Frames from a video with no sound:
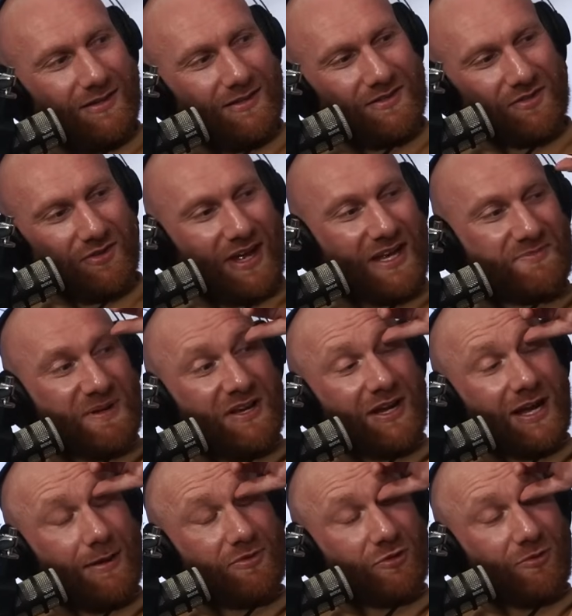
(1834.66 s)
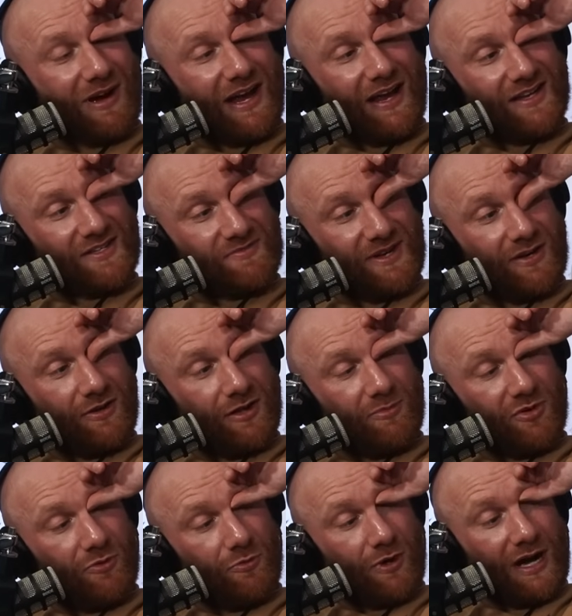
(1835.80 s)
So that's been kept quiet as well
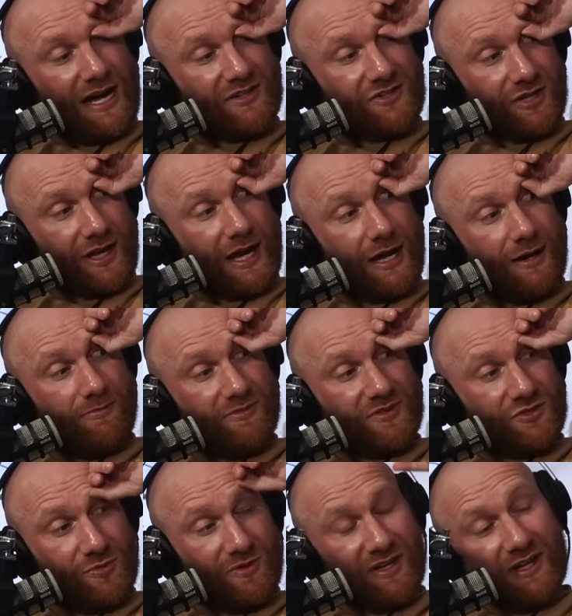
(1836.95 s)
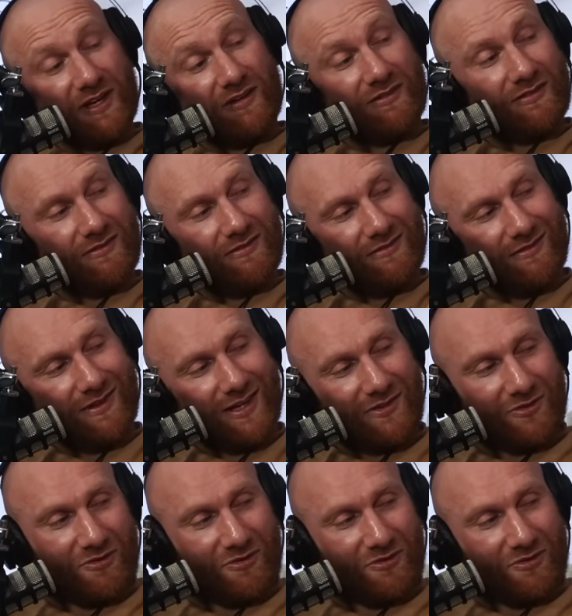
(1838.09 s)
about what actually happened. You were there. I don't